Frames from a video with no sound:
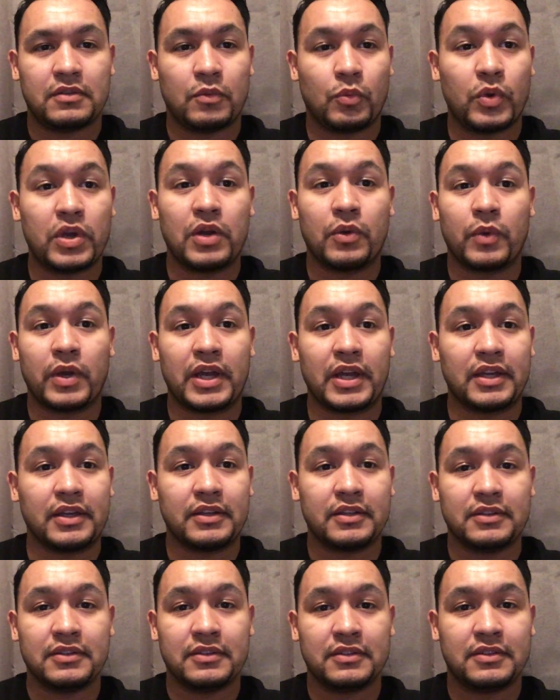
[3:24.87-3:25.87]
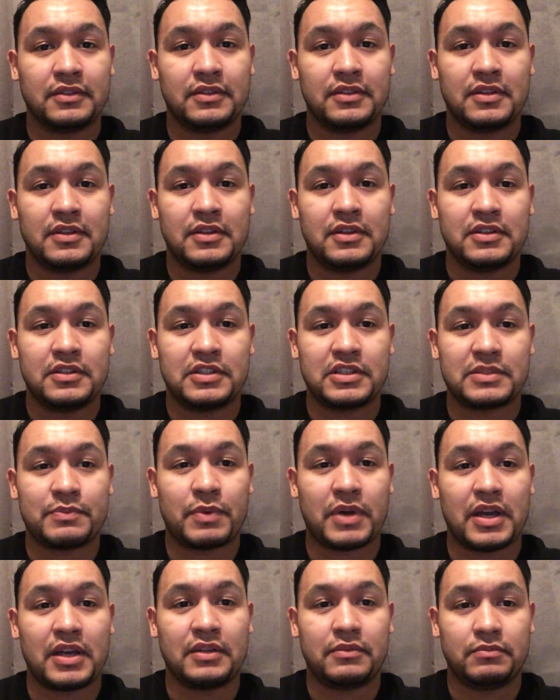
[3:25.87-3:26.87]
went away just
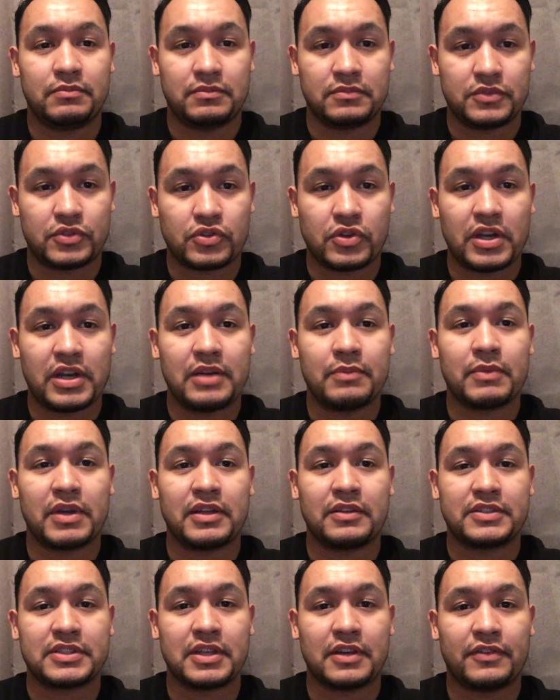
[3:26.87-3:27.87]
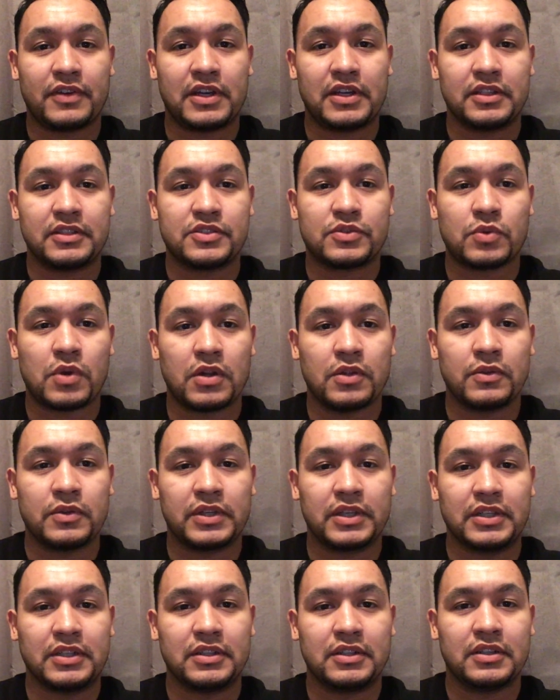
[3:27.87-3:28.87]
by training myself how to swallow
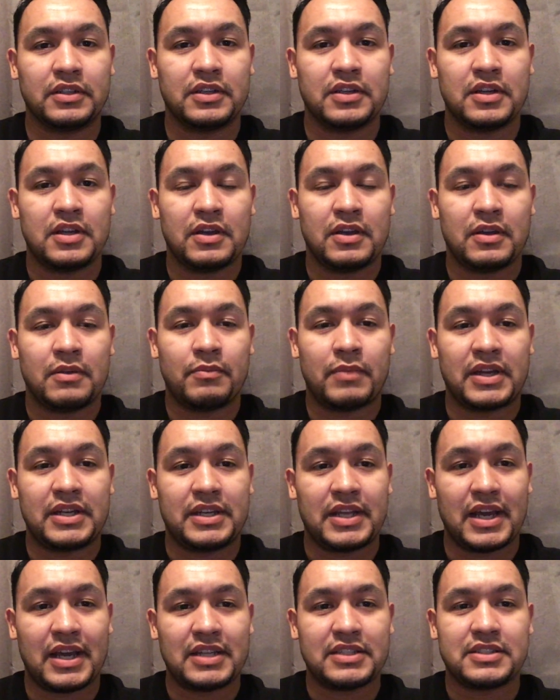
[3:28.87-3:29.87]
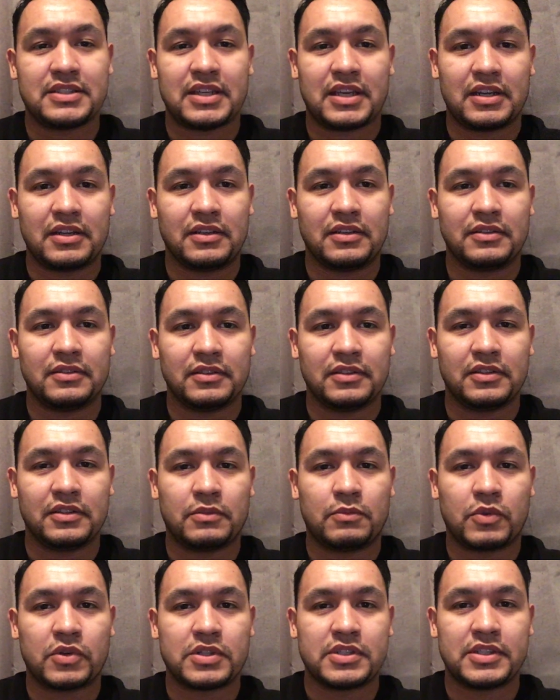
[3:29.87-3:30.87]
again. My dad's had a
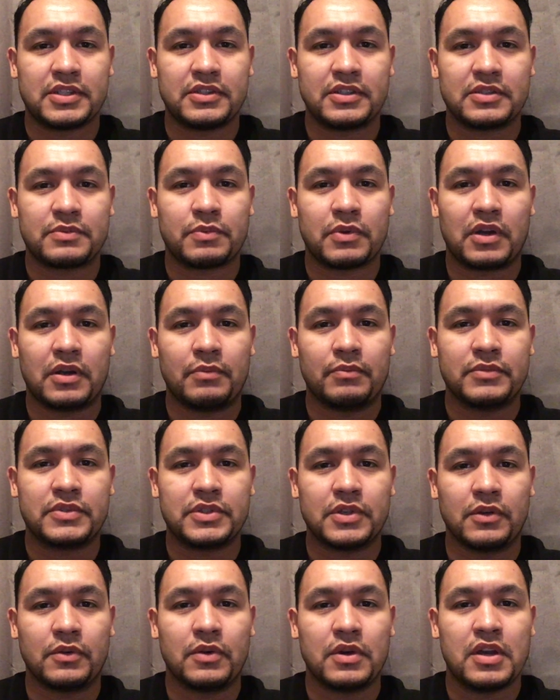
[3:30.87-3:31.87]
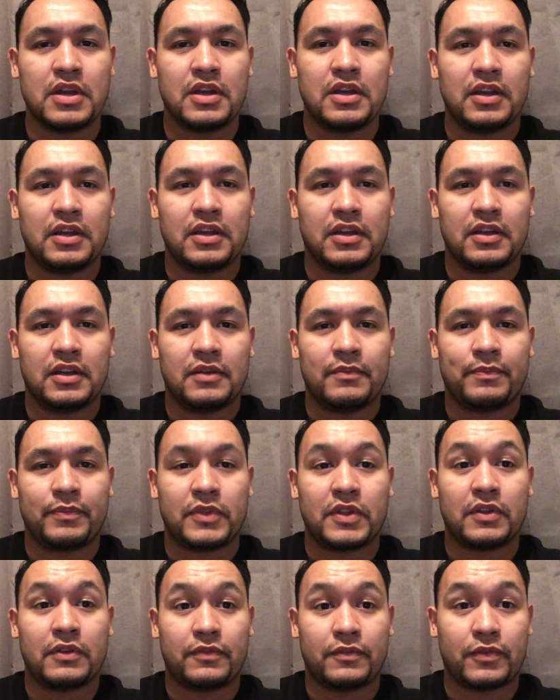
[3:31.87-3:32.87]
little more serious problem, so
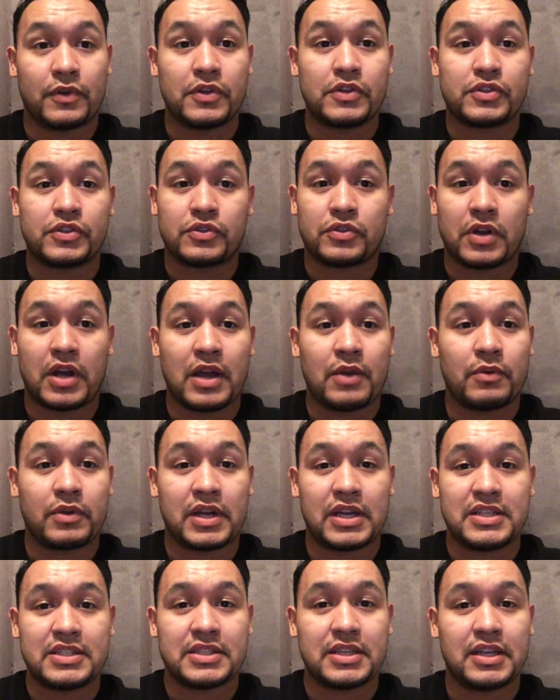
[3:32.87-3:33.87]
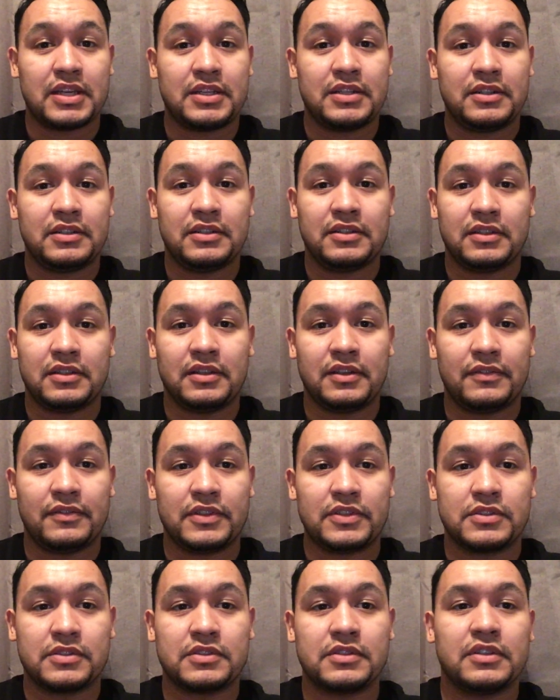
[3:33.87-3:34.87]
first try what I said. If
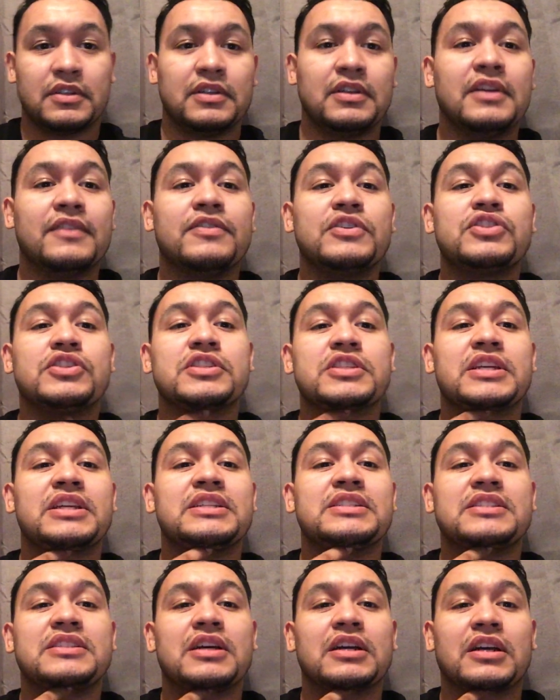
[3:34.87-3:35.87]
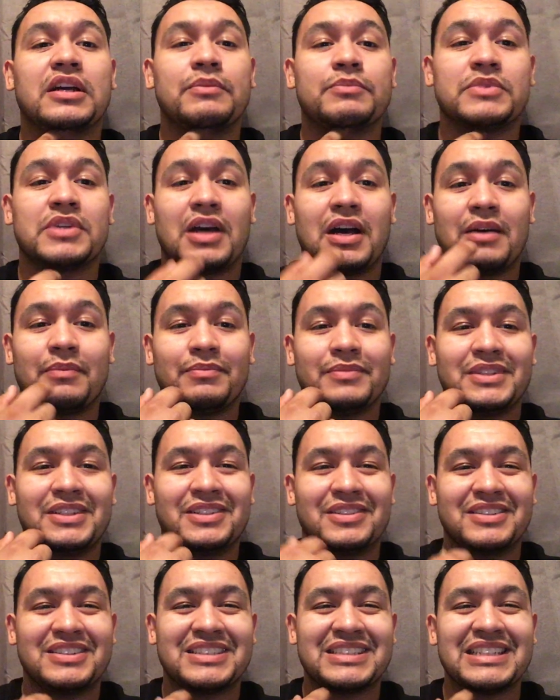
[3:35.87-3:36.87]
it's if it's just getting stuck up top, you
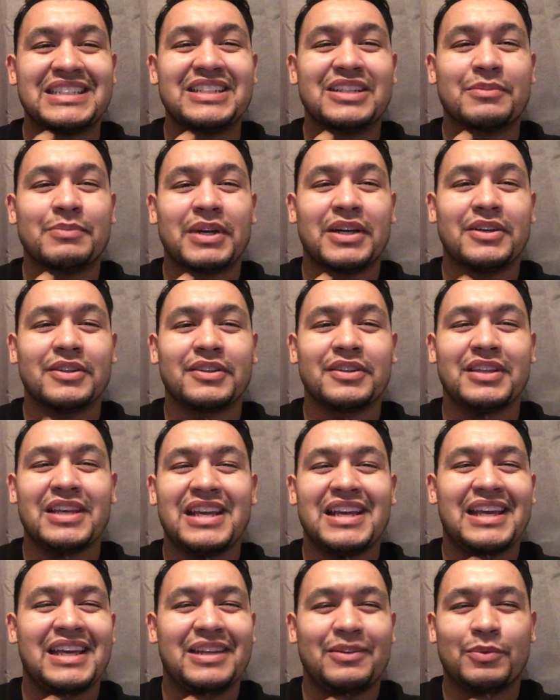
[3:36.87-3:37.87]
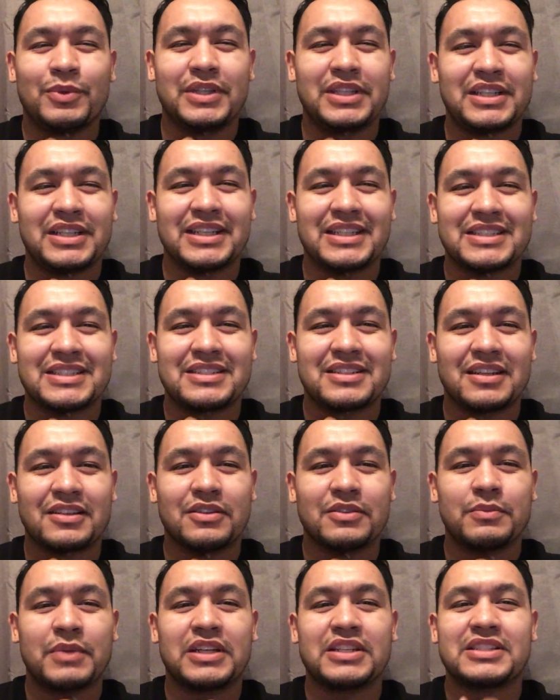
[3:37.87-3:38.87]
know, just in your mouth, it really didn't get stuck
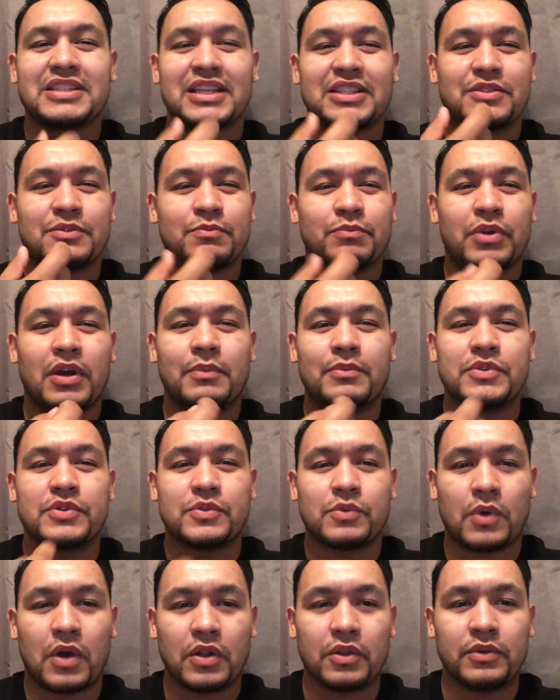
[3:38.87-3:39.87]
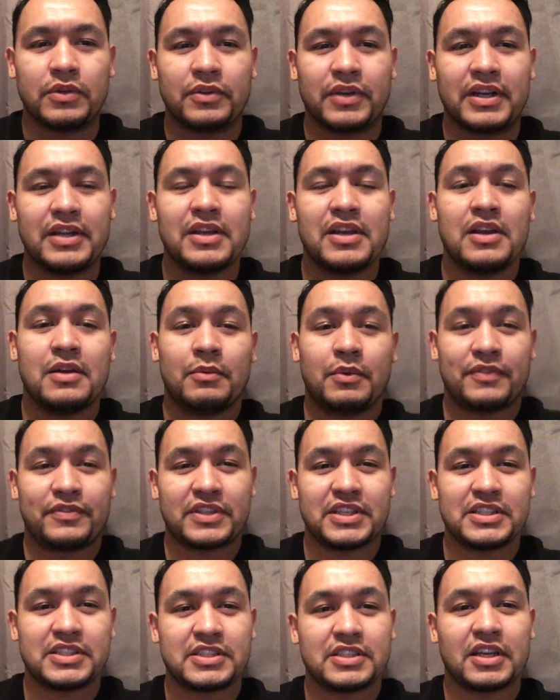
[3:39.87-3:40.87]
with me. I just had problems swallowing, right? But if it's
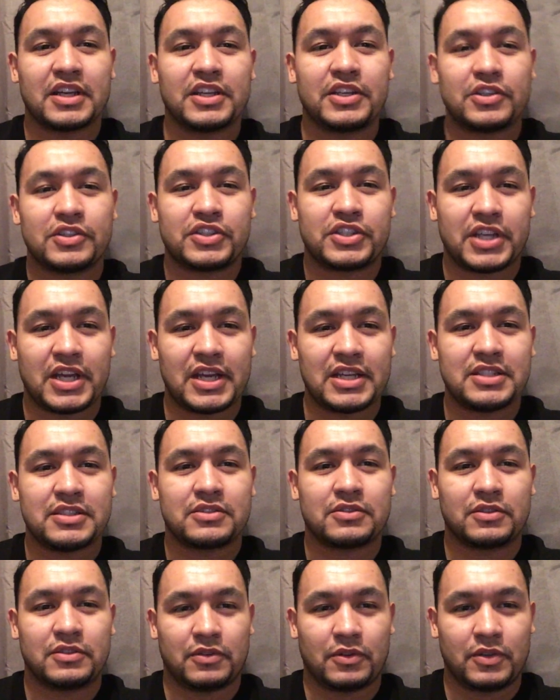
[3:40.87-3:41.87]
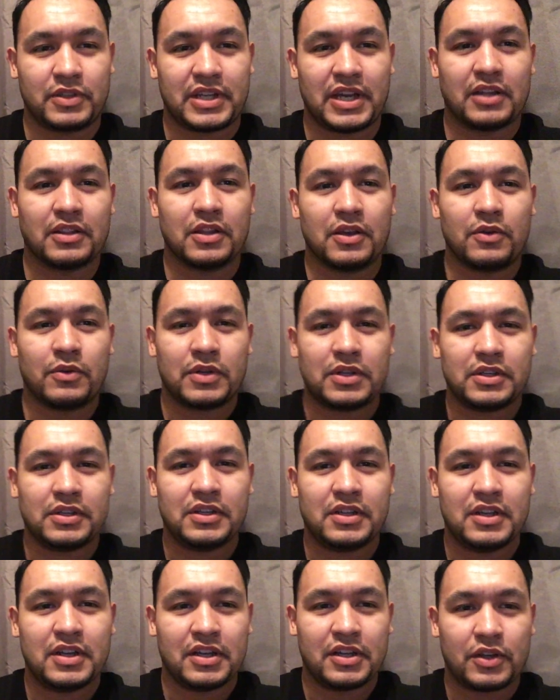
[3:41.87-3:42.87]
getting stuck in your chest or, or down lower,
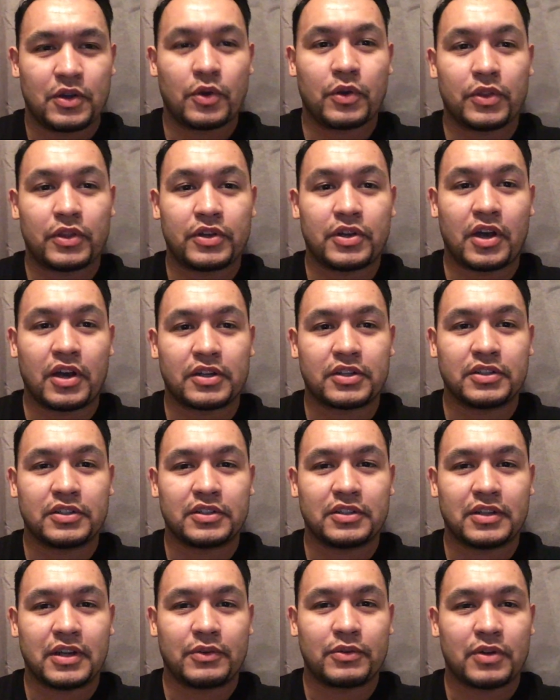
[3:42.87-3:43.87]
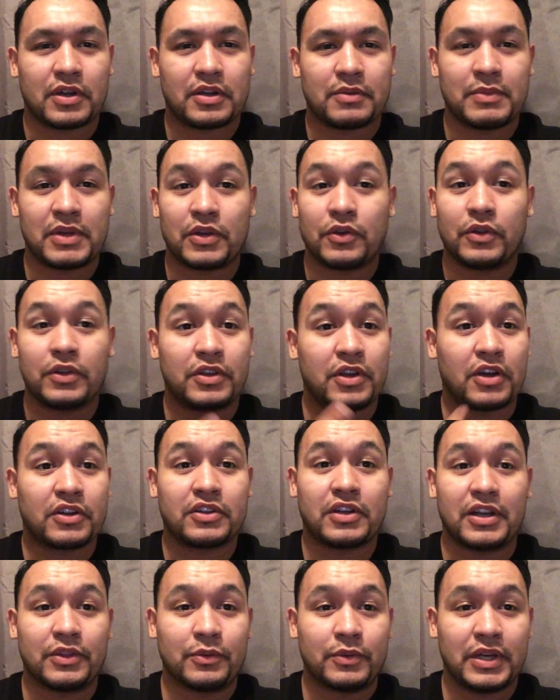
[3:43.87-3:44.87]
go to the doctor. I would recommend going to the
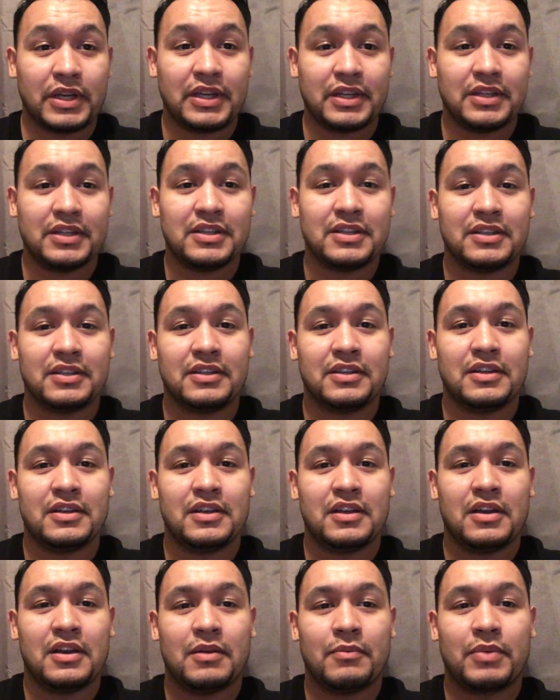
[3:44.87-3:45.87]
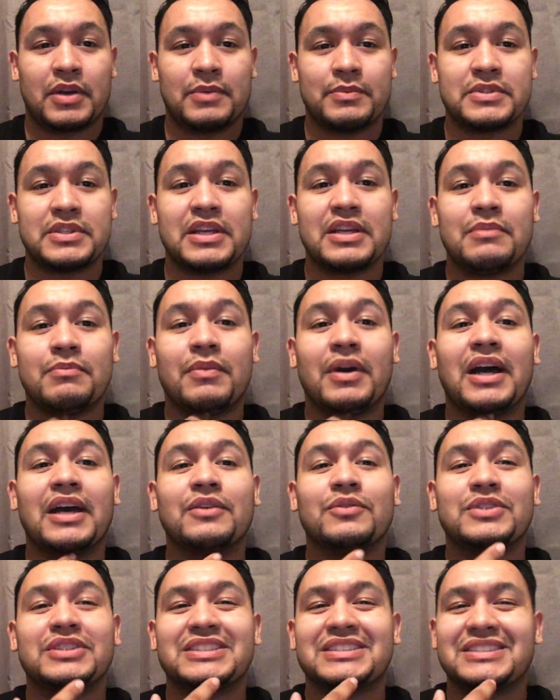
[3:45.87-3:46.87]
doctor either way. But I'm saying
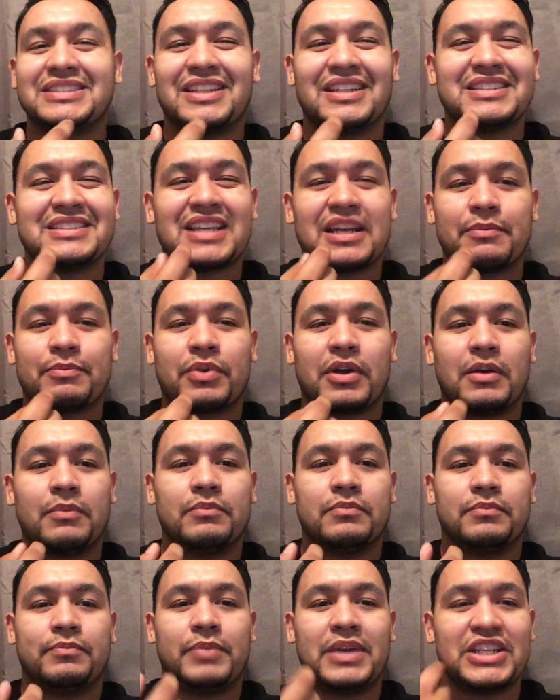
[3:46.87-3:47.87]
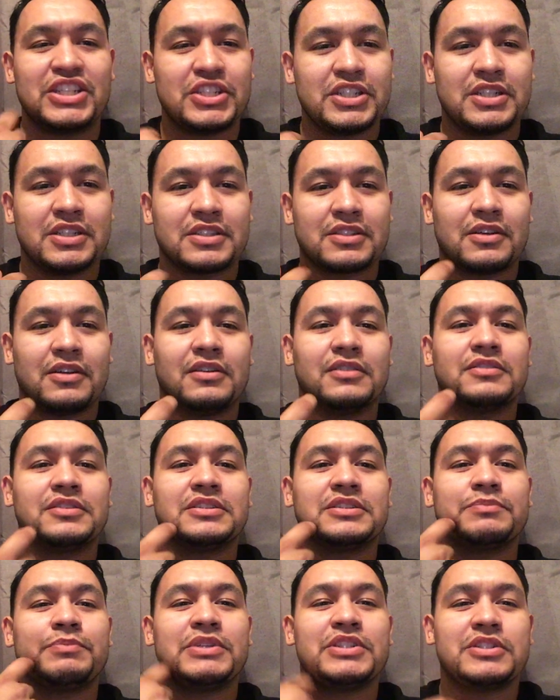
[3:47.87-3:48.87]
mine would just, you know, I just had a problem pitching, it's called,
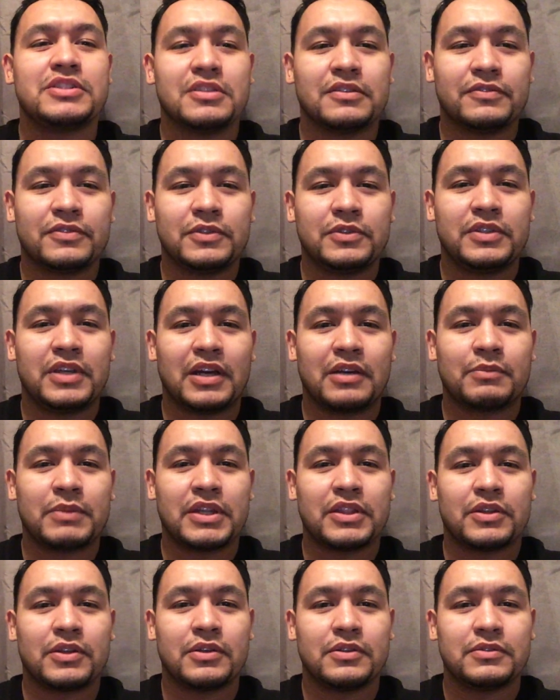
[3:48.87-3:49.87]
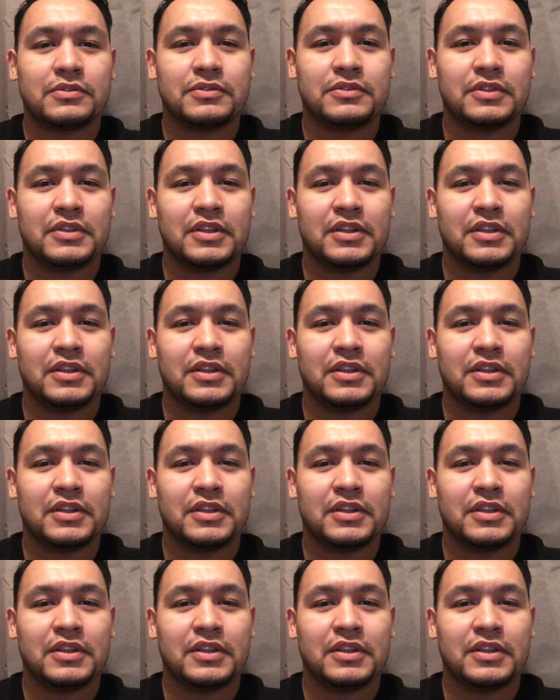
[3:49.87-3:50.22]
just pitching the food down my throat.